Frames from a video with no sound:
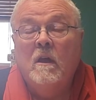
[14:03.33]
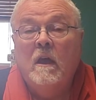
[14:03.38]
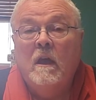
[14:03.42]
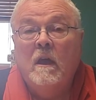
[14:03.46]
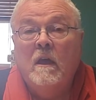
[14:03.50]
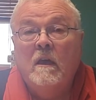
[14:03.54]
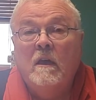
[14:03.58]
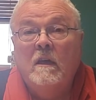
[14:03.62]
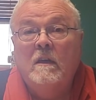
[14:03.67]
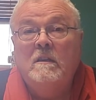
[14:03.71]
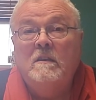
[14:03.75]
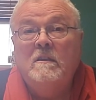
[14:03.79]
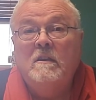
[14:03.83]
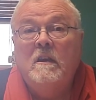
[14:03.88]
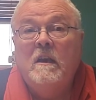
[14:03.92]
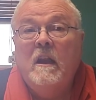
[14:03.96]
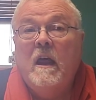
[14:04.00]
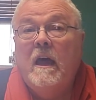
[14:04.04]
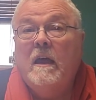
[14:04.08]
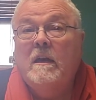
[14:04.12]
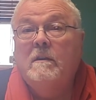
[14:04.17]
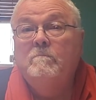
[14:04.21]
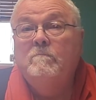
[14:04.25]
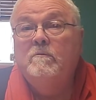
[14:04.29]
It did
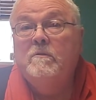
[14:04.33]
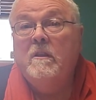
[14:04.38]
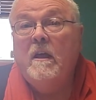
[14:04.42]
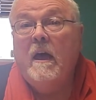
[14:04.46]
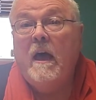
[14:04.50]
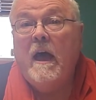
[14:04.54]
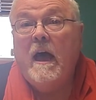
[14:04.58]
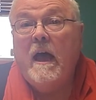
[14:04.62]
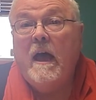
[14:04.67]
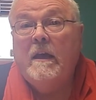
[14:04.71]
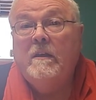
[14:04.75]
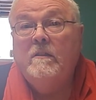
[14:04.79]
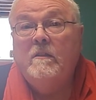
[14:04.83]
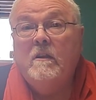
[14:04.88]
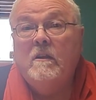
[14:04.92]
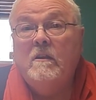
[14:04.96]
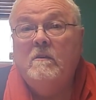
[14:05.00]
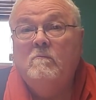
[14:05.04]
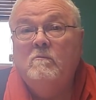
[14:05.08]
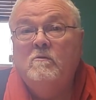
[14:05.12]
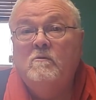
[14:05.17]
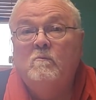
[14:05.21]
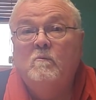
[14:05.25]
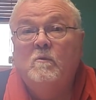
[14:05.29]
not imply that
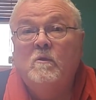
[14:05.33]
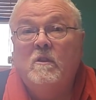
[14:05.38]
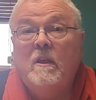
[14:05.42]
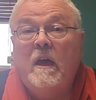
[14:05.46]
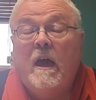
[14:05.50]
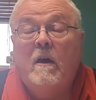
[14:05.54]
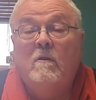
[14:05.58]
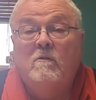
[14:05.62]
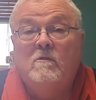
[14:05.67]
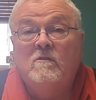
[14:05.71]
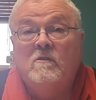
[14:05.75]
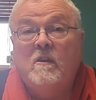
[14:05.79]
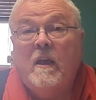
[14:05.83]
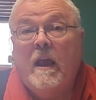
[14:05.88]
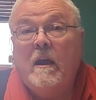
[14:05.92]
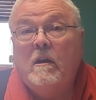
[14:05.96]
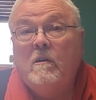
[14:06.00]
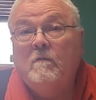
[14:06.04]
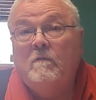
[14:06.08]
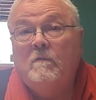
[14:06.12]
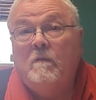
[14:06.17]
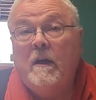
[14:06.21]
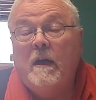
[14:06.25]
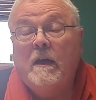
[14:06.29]
it was without
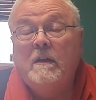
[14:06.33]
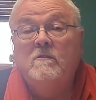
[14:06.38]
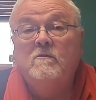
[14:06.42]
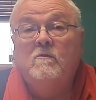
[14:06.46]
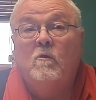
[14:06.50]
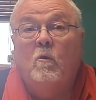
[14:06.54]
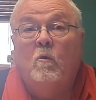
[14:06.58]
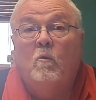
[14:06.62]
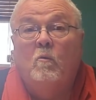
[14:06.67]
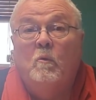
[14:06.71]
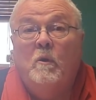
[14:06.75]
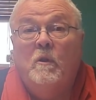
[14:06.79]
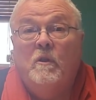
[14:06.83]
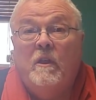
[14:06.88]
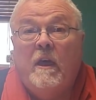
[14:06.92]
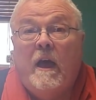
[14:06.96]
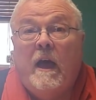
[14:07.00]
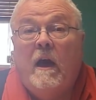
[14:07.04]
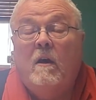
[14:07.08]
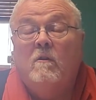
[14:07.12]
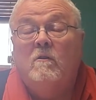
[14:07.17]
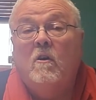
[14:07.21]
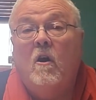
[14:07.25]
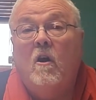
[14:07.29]
sacrifice or
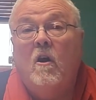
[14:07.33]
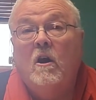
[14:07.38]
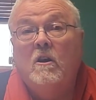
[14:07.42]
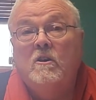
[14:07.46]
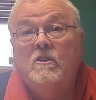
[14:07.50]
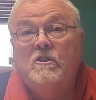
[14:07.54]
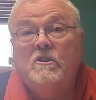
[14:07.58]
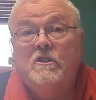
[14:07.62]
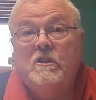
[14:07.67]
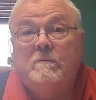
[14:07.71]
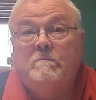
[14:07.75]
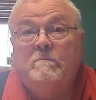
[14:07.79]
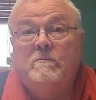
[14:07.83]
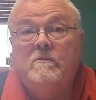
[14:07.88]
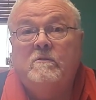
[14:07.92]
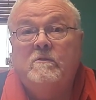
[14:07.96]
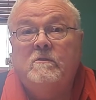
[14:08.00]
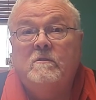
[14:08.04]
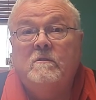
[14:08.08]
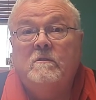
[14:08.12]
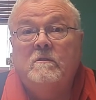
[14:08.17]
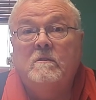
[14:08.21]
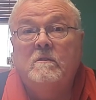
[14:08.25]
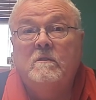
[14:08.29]
without hardships.
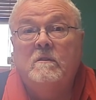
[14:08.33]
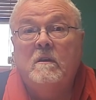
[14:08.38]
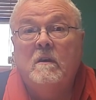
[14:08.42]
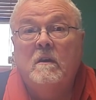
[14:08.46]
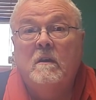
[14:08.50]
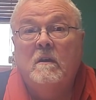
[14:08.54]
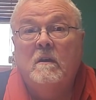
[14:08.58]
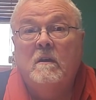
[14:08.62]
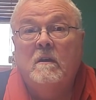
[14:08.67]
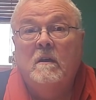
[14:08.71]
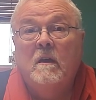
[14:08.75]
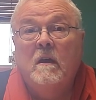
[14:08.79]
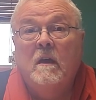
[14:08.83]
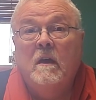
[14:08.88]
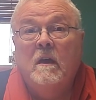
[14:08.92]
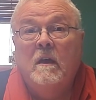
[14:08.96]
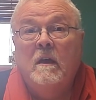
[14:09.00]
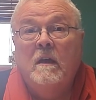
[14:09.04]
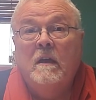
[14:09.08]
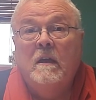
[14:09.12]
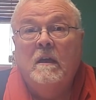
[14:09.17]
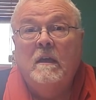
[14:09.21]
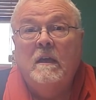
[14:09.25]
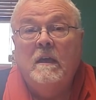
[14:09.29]

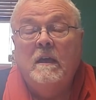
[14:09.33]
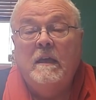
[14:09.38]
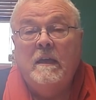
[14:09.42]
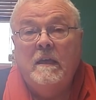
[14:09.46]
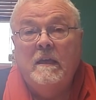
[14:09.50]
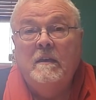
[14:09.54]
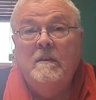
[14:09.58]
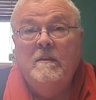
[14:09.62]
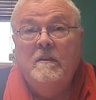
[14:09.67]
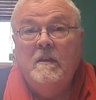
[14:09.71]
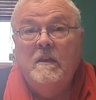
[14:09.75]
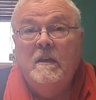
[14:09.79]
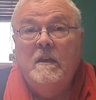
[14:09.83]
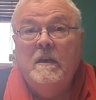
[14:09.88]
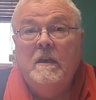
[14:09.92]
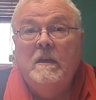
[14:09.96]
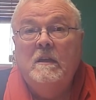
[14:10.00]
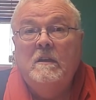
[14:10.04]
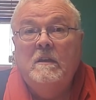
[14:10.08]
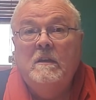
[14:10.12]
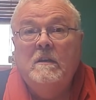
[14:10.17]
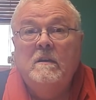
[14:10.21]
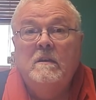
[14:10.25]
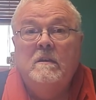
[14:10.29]

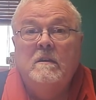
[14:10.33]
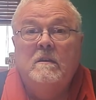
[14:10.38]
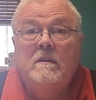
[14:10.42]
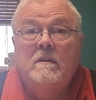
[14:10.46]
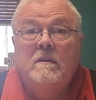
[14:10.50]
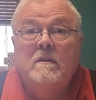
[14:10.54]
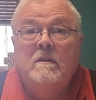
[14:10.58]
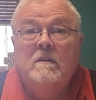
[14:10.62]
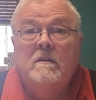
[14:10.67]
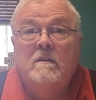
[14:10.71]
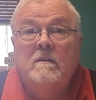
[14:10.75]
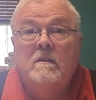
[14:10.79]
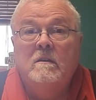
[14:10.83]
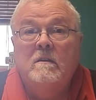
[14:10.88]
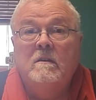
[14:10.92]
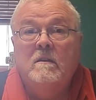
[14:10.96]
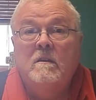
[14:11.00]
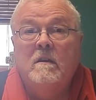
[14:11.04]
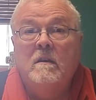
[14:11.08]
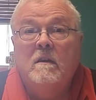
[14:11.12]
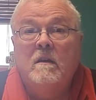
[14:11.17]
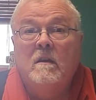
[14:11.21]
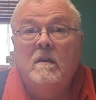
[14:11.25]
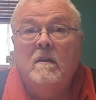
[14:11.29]
Indeed,
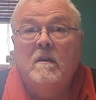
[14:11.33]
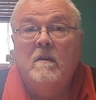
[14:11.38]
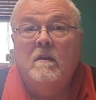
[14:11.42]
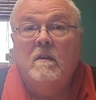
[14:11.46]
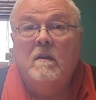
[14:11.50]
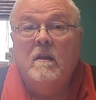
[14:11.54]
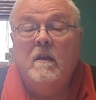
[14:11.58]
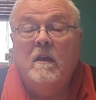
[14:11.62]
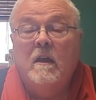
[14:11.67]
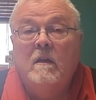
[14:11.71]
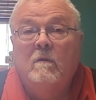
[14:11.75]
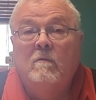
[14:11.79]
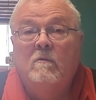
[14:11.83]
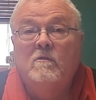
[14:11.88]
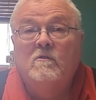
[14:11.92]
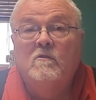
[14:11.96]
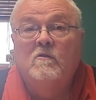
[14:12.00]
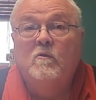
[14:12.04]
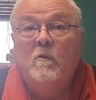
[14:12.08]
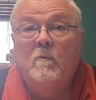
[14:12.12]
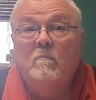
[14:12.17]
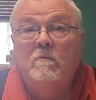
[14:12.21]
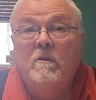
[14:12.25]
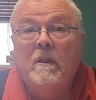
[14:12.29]
it was
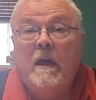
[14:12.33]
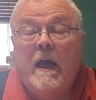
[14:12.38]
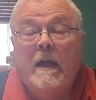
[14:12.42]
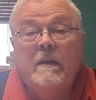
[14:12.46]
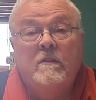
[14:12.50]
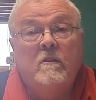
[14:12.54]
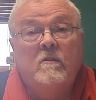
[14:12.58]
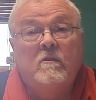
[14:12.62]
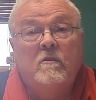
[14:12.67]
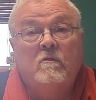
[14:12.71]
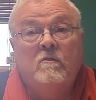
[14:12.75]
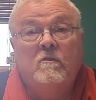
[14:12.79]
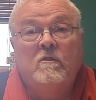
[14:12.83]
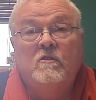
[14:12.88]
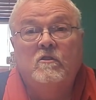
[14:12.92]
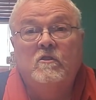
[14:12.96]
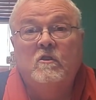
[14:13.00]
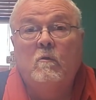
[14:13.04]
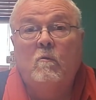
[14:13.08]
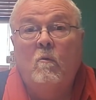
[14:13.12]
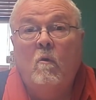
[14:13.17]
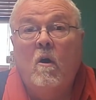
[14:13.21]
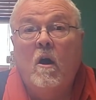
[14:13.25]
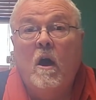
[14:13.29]
to imply that the
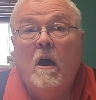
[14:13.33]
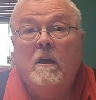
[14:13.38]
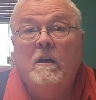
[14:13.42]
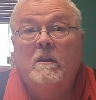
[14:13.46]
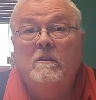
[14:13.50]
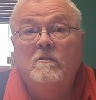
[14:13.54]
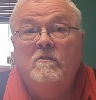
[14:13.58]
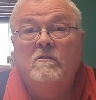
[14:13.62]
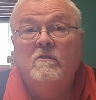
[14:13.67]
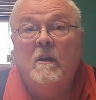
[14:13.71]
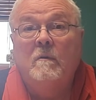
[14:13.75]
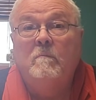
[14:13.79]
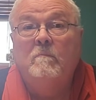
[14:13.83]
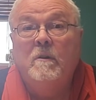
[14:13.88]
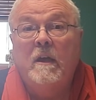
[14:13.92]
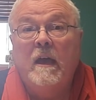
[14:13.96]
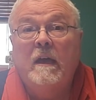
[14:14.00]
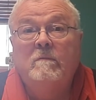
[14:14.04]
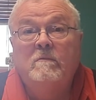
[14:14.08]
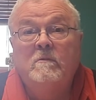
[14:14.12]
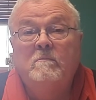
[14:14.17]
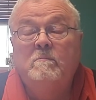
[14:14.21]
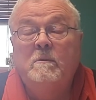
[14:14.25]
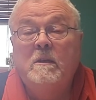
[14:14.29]
Christian walk could
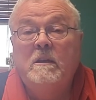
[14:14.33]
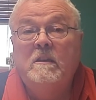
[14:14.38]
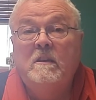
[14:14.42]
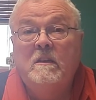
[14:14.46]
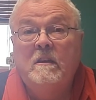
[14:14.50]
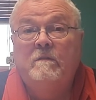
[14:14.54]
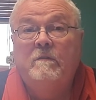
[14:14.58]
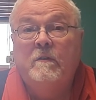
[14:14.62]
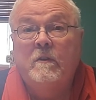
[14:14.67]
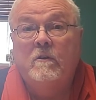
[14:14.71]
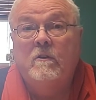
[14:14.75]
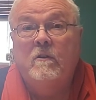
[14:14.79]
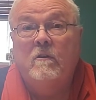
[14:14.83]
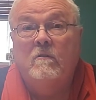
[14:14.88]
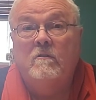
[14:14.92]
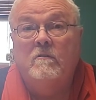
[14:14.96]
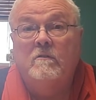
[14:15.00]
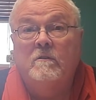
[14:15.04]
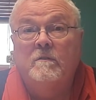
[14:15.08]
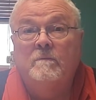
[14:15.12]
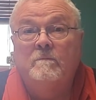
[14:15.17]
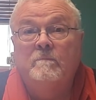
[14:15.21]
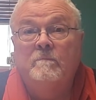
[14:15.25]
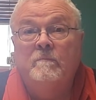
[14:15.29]
sometimes be difficult.
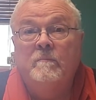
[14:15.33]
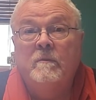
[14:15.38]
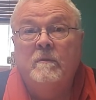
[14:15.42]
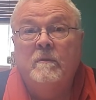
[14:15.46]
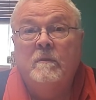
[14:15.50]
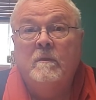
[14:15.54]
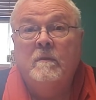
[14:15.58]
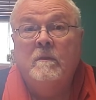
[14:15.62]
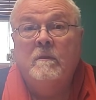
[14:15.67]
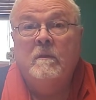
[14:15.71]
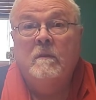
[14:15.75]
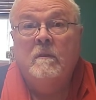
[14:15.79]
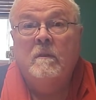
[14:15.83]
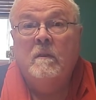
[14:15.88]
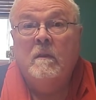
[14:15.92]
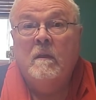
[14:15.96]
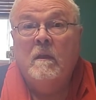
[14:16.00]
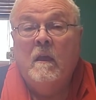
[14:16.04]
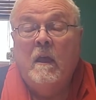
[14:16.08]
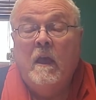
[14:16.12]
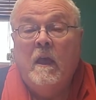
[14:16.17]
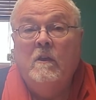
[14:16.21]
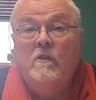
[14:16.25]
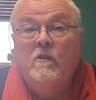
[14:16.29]

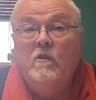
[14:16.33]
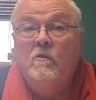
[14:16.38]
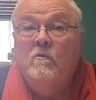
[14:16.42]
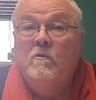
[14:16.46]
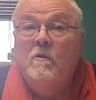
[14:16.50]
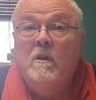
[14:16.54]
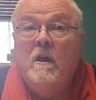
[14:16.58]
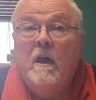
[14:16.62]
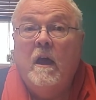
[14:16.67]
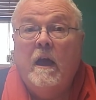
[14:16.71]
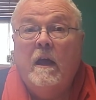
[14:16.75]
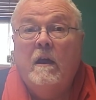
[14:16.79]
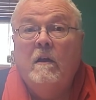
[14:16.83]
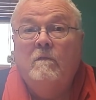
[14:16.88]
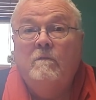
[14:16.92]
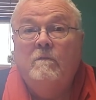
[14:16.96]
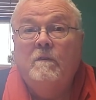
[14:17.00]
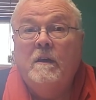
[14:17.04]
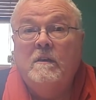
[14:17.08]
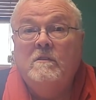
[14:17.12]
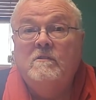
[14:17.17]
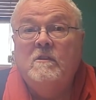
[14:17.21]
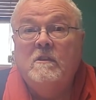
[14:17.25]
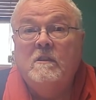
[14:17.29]
And you and I are
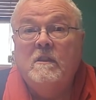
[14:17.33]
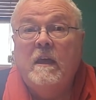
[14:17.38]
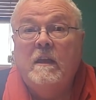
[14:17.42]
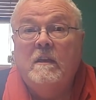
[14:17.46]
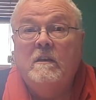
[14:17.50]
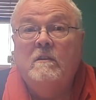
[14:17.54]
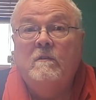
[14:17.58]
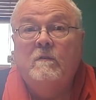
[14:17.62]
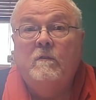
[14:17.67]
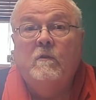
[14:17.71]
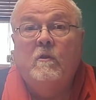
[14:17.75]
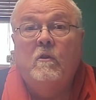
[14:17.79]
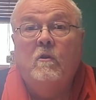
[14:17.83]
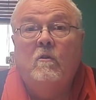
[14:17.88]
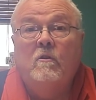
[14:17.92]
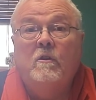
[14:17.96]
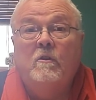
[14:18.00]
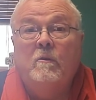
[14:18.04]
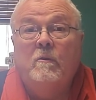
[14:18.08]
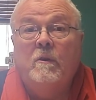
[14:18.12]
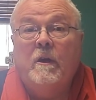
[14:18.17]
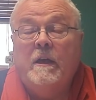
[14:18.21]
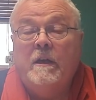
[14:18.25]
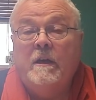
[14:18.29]
facing that difficulty
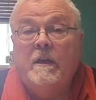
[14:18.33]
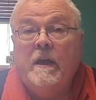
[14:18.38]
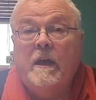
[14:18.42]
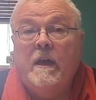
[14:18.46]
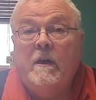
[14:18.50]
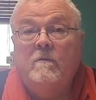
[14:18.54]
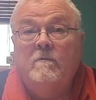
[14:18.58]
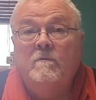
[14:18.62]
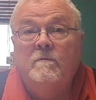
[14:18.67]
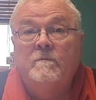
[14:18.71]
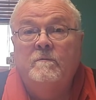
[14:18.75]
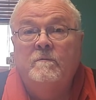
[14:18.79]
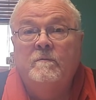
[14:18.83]
right now.